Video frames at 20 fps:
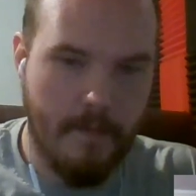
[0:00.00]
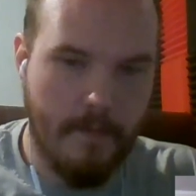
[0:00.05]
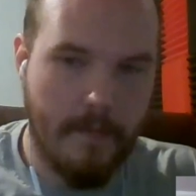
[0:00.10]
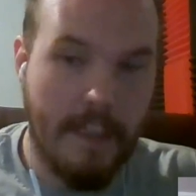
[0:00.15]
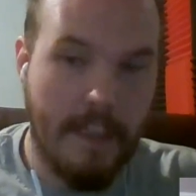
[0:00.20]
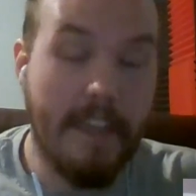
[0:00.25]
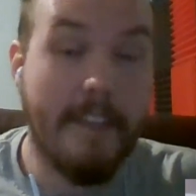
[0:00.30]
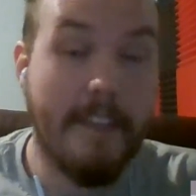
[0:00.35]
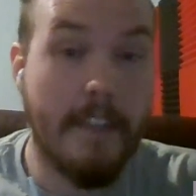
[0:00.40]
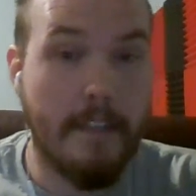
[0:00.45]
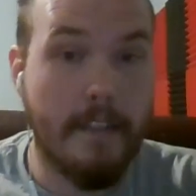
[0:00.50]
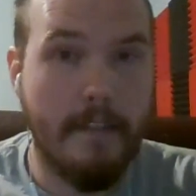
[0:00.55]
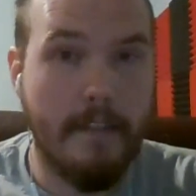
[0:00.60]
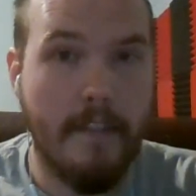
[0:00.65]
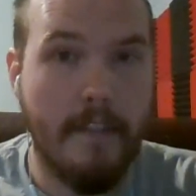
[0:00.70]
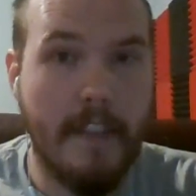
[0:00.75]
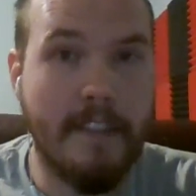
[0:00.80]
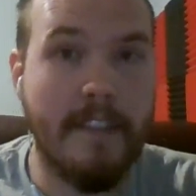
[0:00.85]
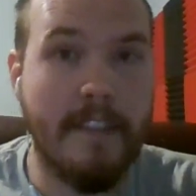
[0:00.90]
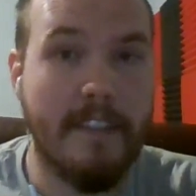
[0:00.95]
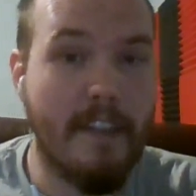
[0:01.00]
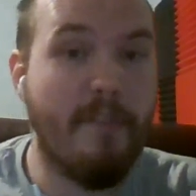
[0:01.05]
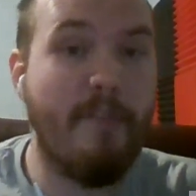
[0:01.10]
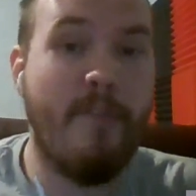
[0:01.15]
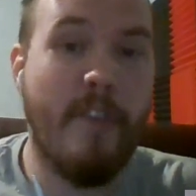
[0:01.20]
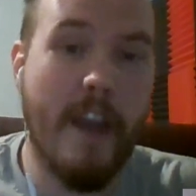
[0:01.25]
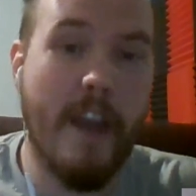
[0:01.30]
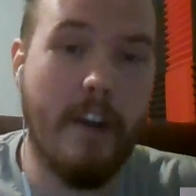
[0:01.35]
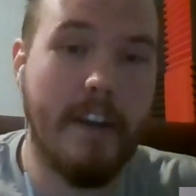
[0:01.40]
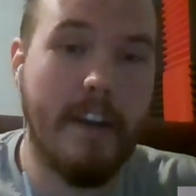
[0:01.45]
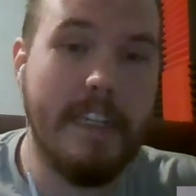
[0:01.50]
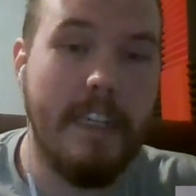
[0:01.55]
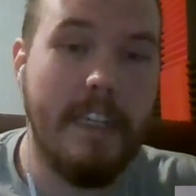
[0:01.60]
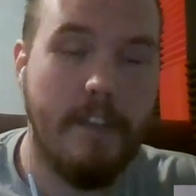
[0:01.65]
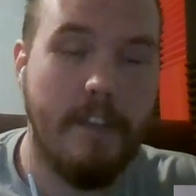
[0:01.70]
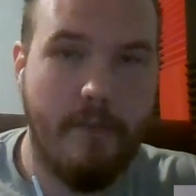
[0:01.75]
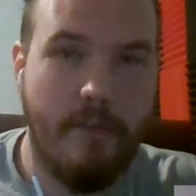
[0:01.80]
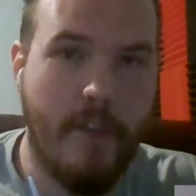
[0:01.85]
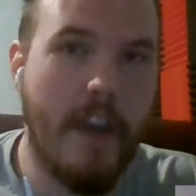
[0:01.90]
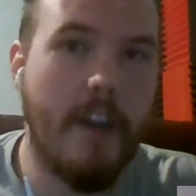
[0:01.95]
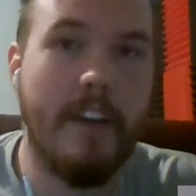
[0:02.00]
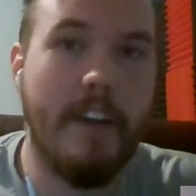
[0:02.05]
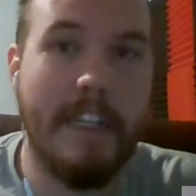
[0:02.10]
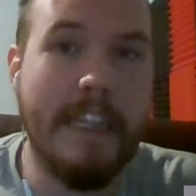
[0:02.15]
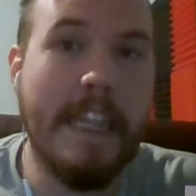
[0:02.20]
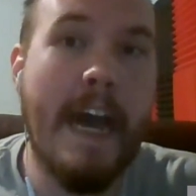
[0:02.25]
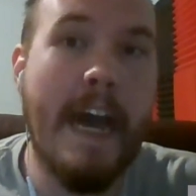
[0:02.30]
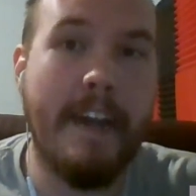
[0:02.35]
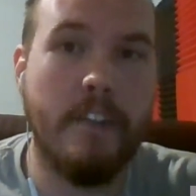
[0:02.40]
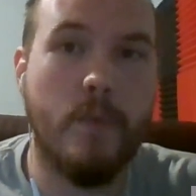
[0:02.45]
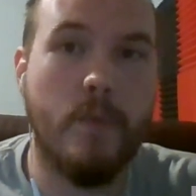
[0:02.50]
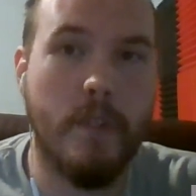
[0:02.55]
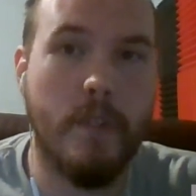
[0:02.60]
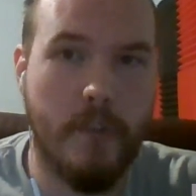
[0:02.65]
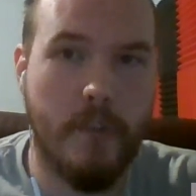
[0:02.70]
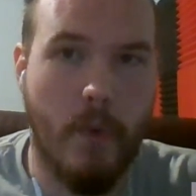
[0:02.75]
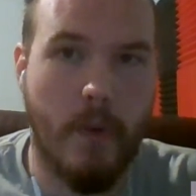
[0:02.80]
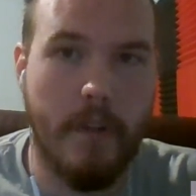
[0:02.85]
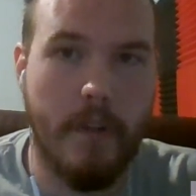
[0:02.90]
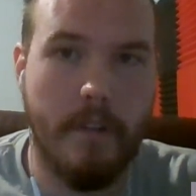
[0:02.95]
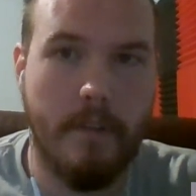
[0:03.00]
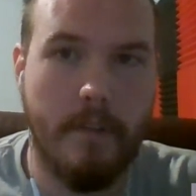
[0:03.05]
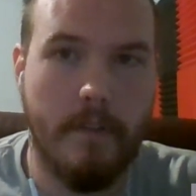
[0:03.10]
Listen, this is a very, very last resort.